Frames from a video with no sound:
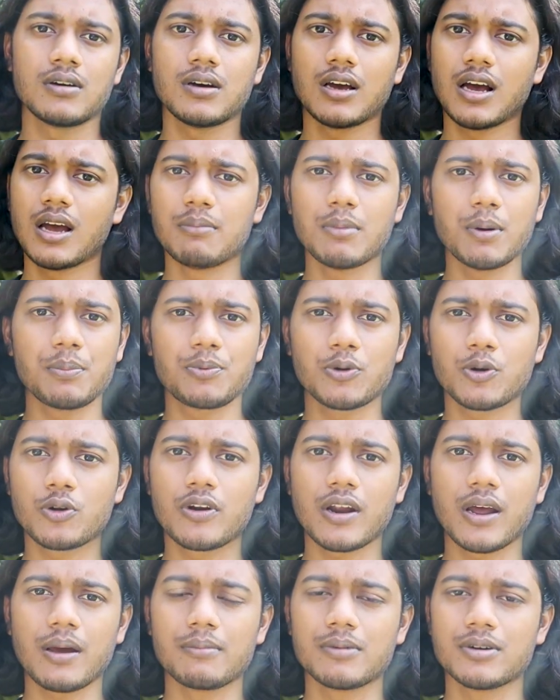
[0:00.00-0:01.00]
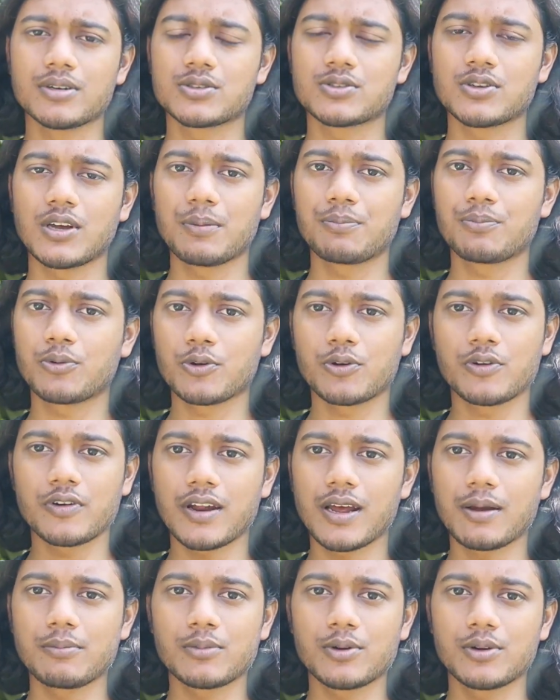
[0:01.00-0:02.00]
I'm a programmer, so I
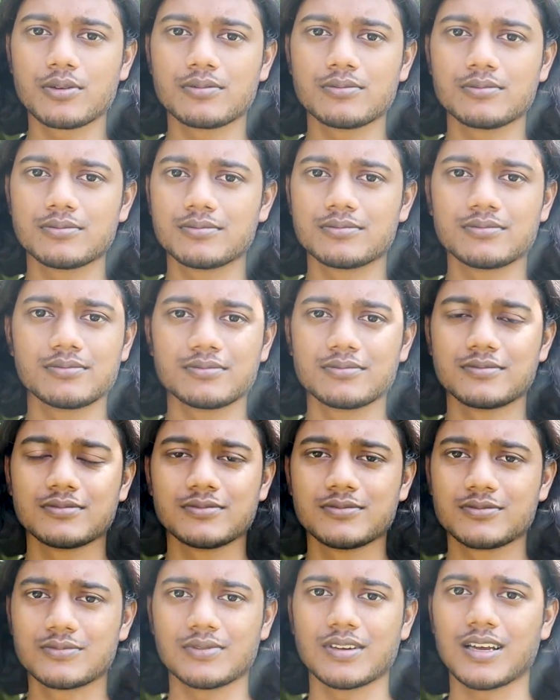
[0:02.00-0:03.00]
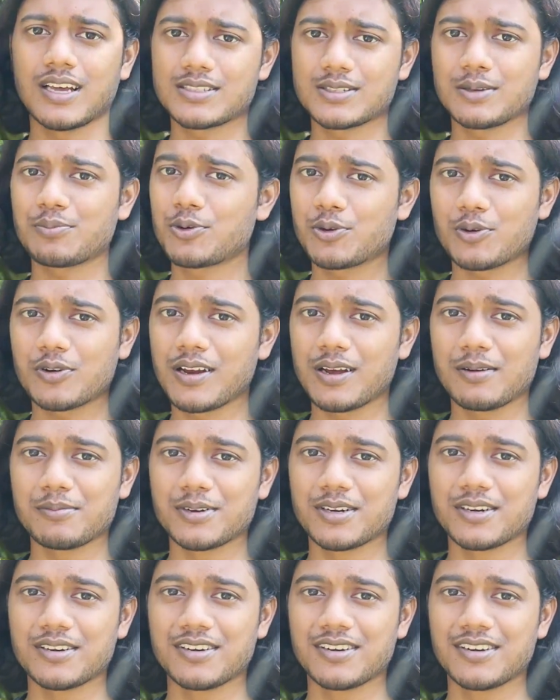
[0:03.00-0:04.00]
program as a
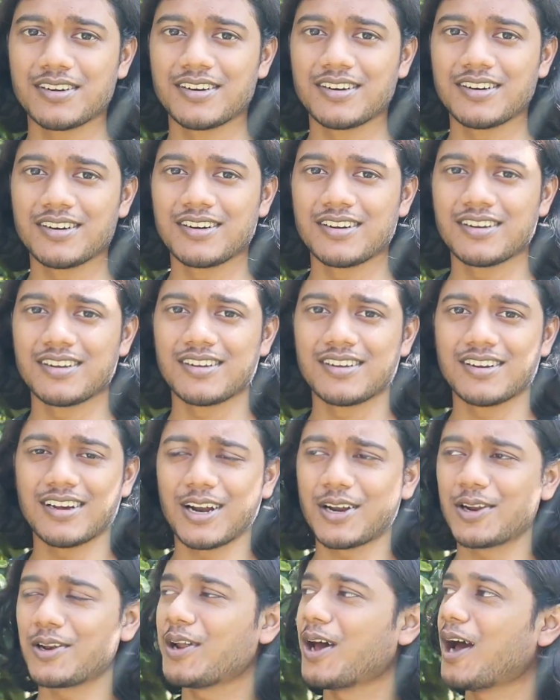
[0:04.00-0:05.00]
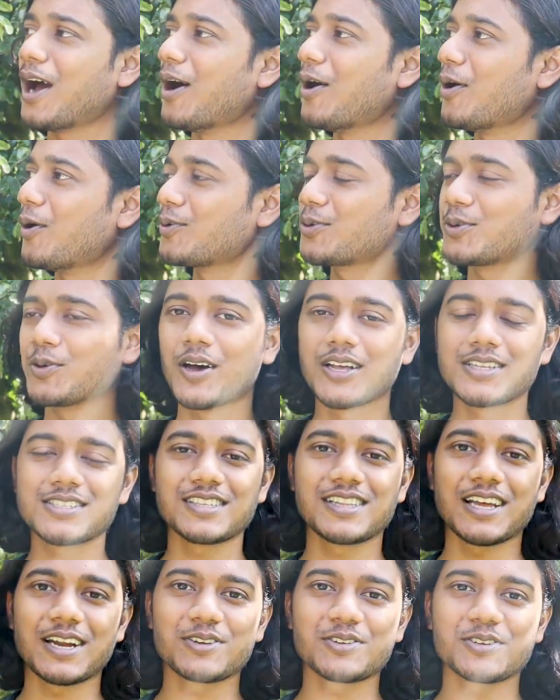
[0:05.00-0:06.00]
programmer. I don't know how to
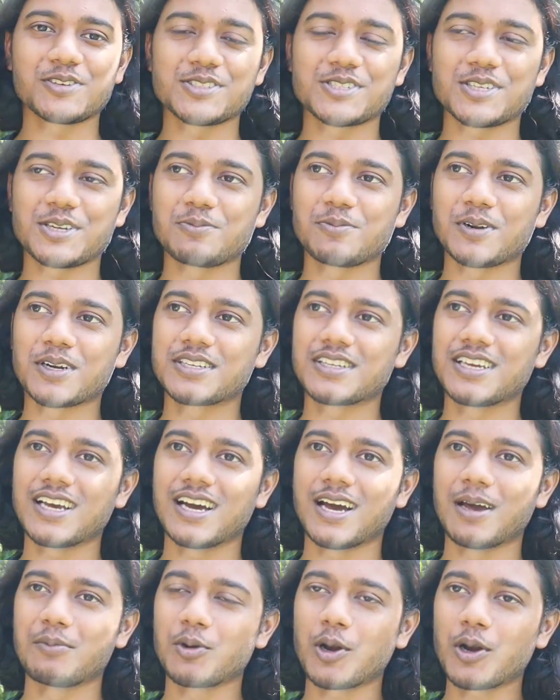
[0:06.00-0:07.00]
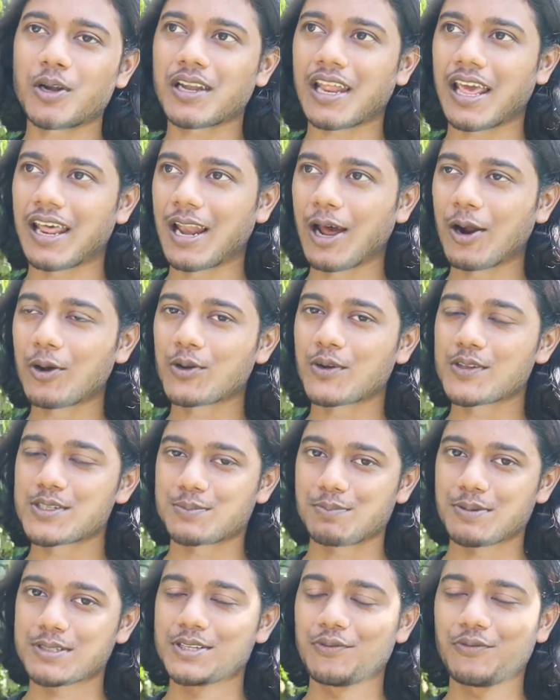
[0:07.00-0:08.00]
answer that question, but yeah, I'm not allowed to
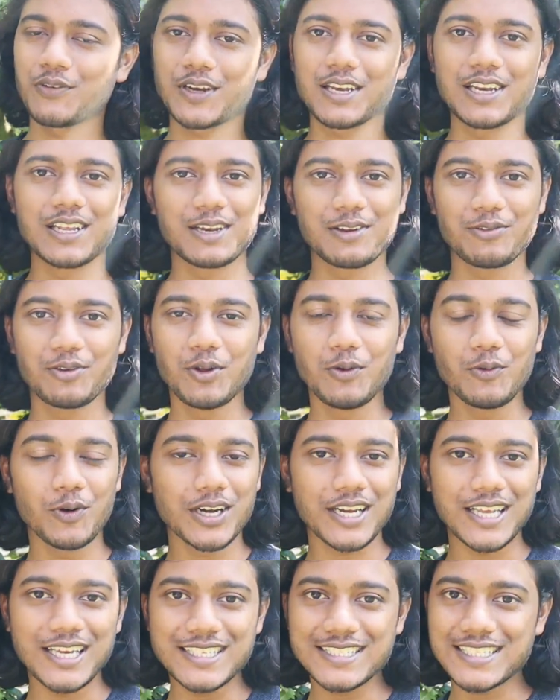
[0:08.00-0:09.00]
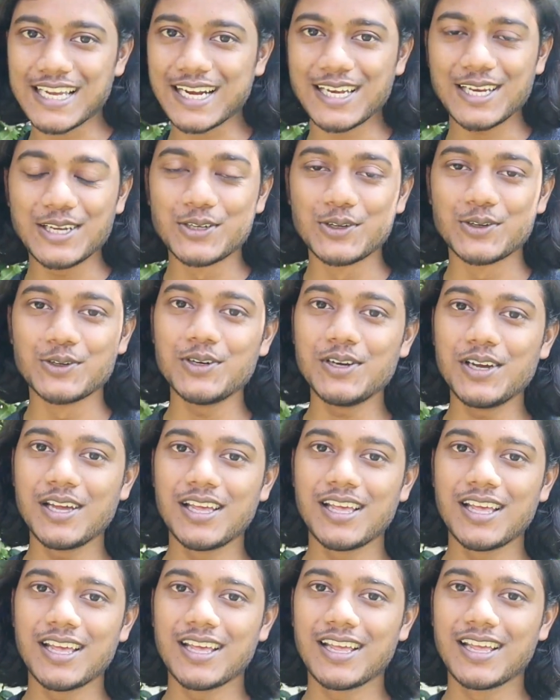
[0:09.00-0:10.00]
specifically reveal what I exactly do.
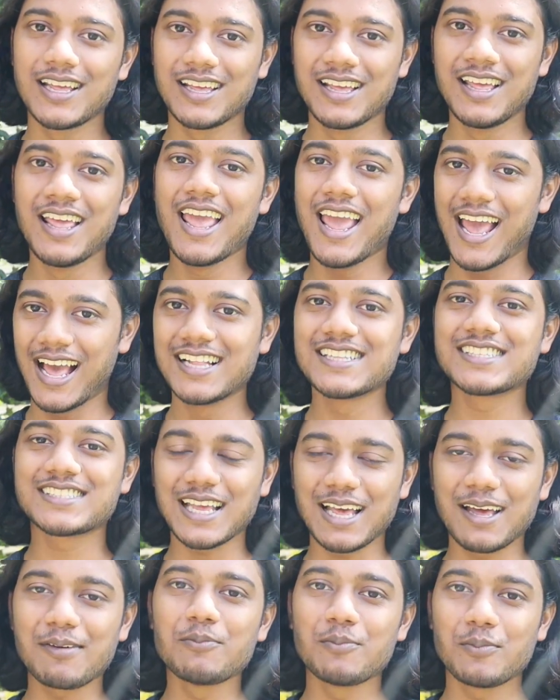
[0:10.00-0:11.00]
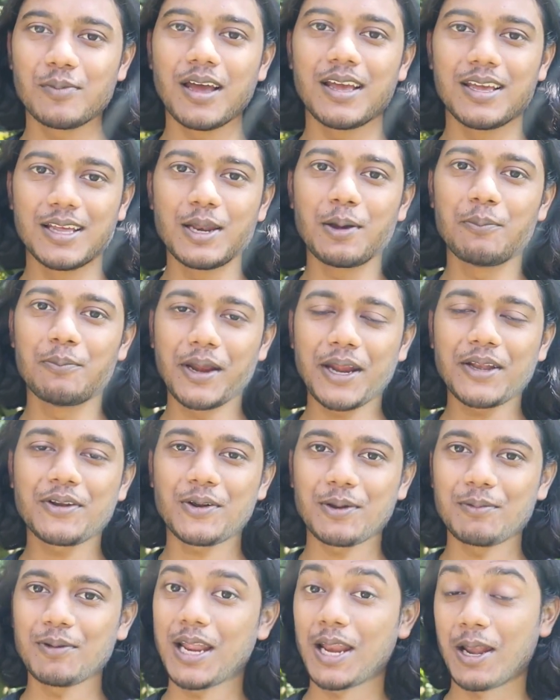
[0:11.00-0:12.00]
Else I'm in a big
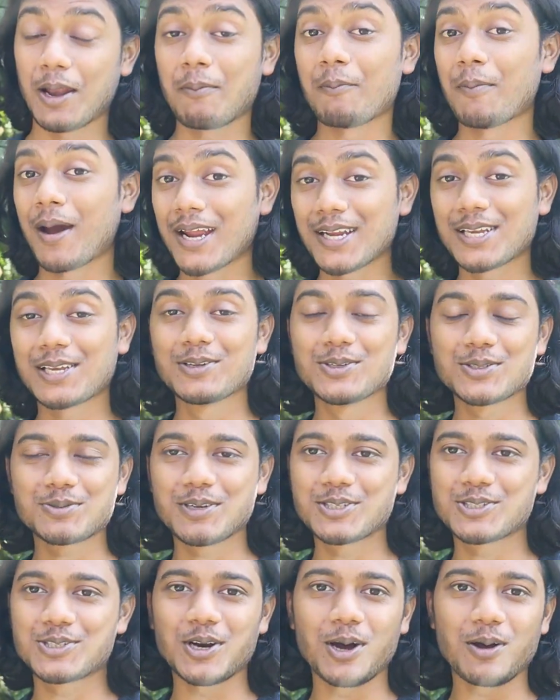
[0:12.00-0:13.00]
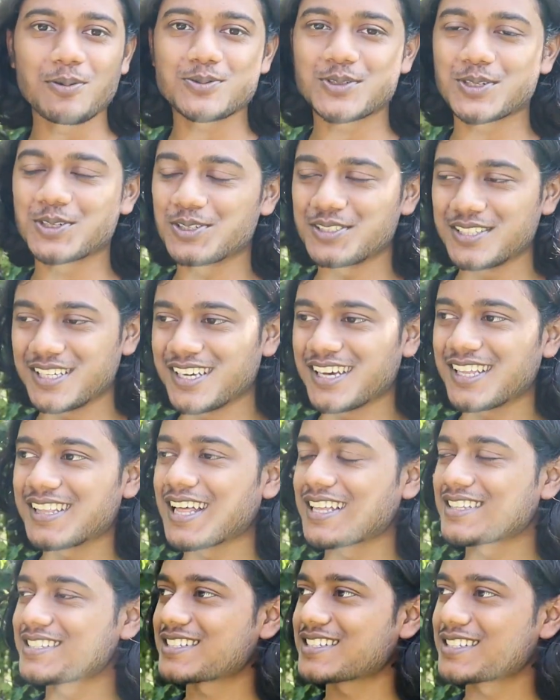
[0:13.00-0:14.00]
trouble and I might lose my job. So yeah,
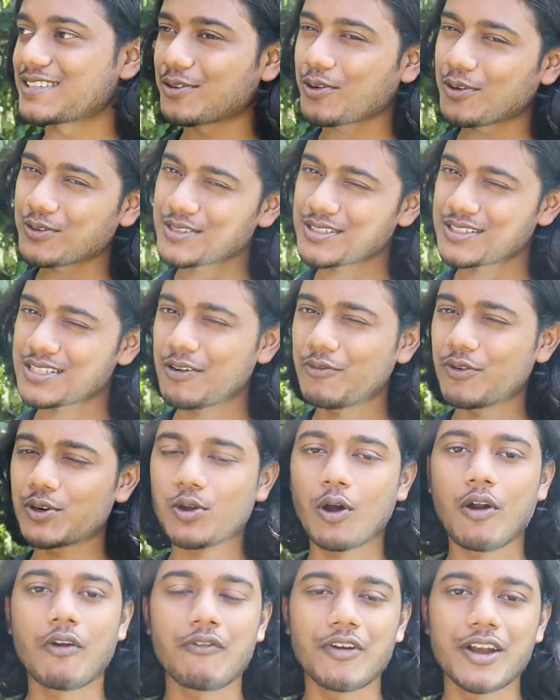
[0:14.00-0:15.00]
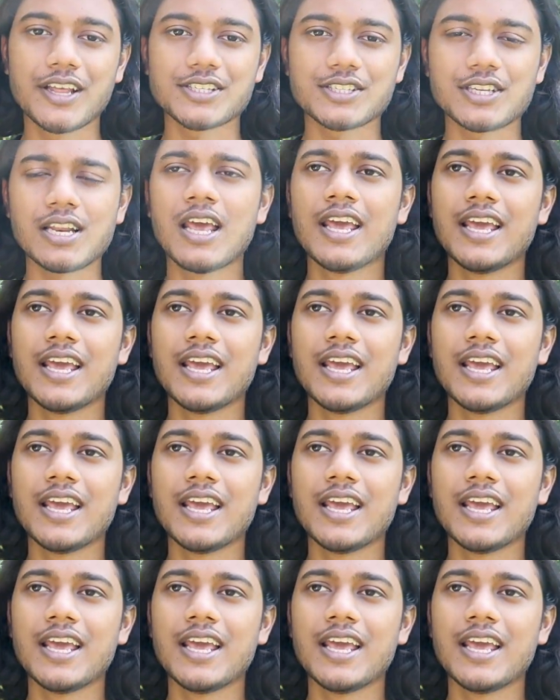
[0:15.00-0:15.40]
that's somewhat confidential.